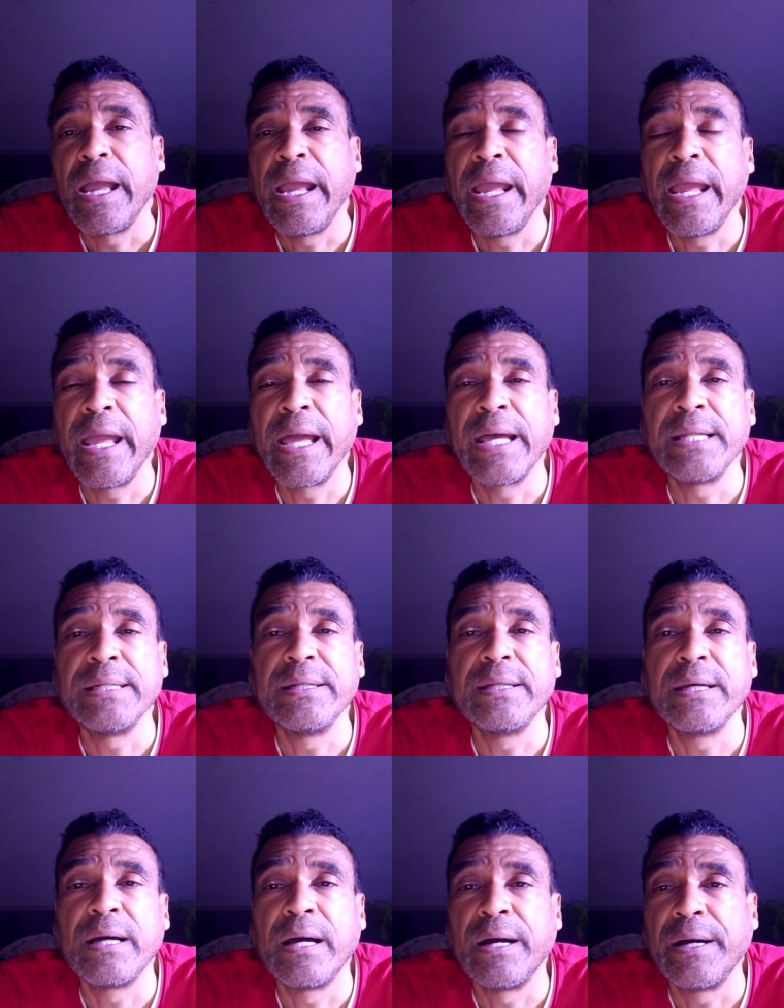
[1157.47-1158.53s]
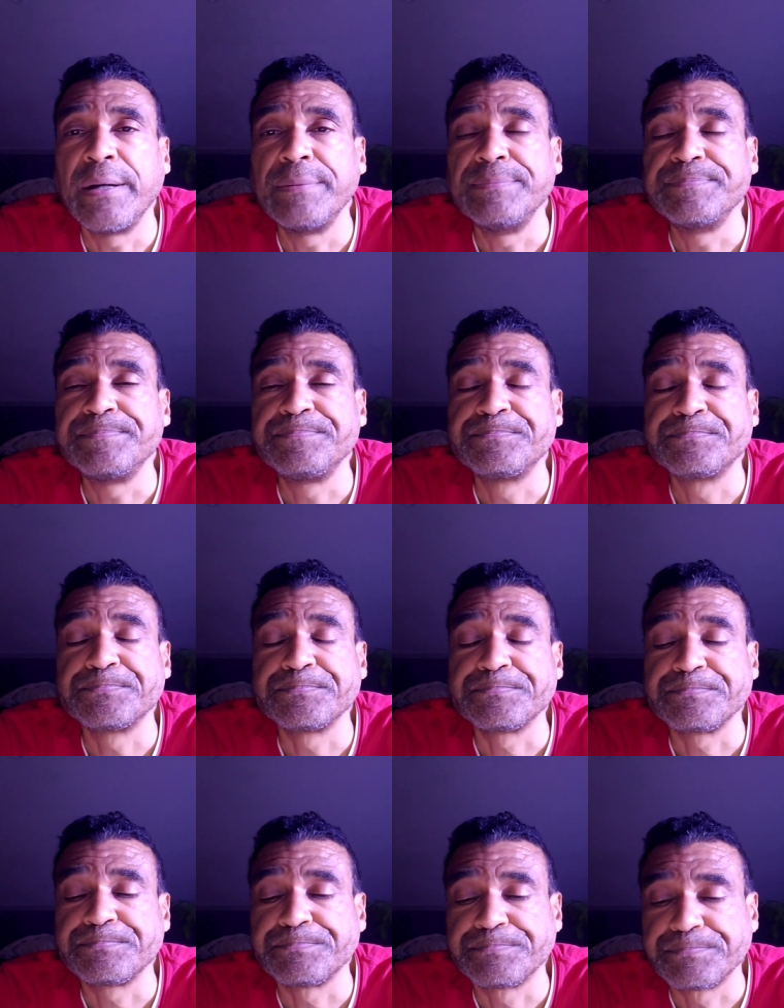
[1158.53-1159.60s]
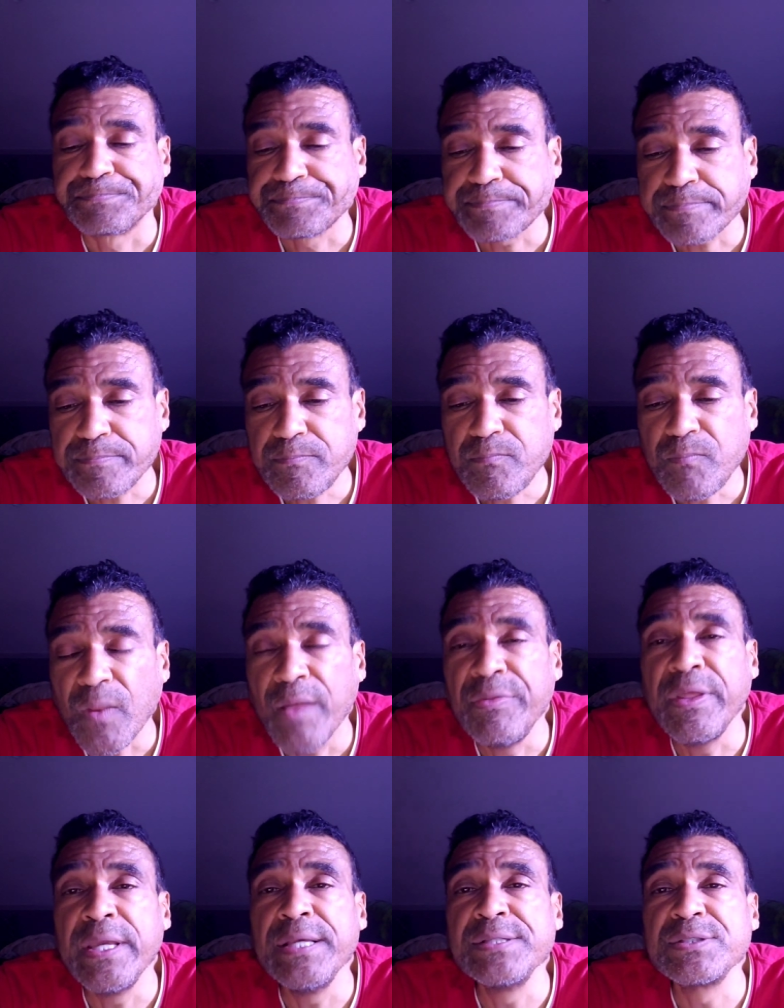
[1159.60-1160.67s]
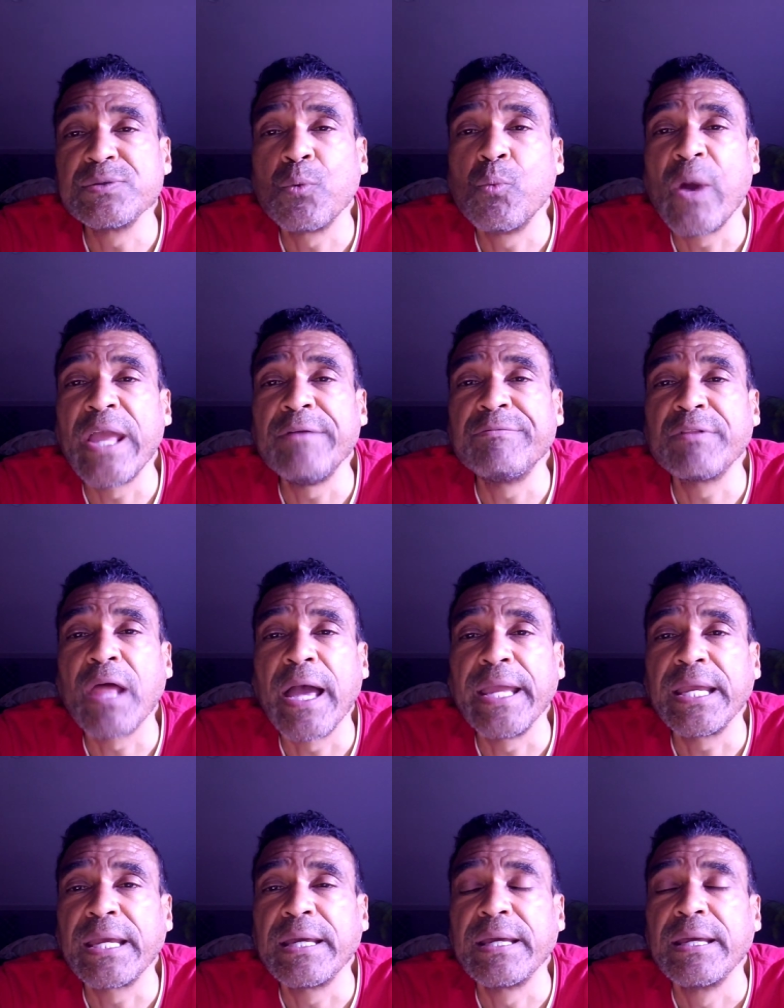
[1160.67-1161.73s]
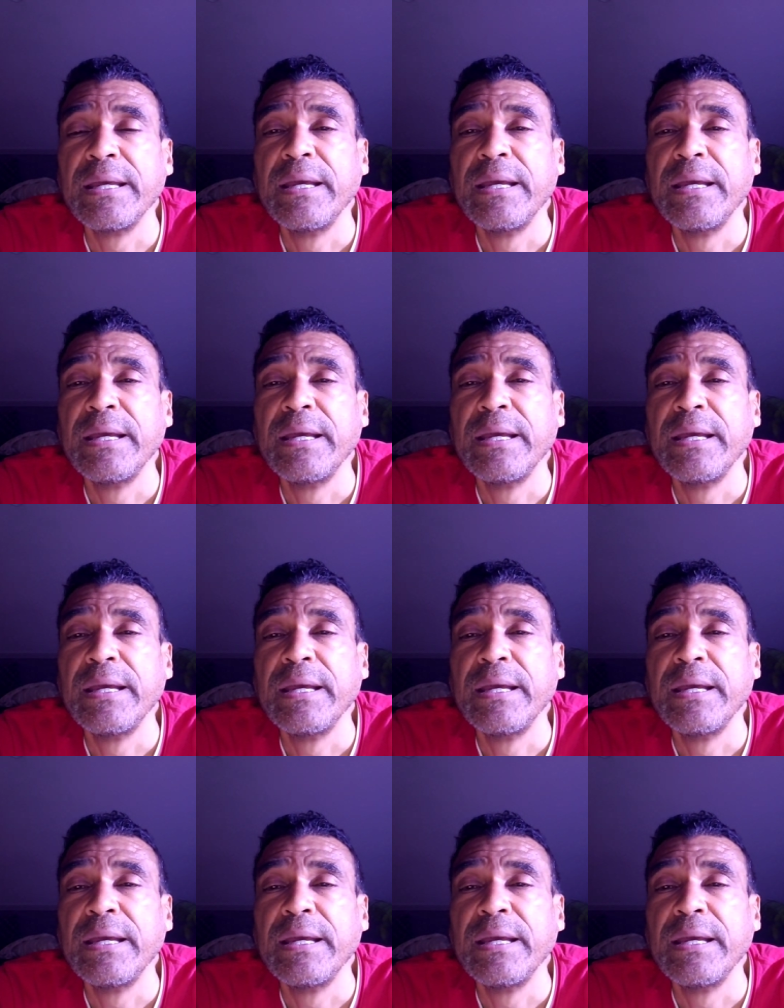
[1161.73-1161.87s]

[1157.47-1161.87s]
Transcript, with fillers: And um, these wave like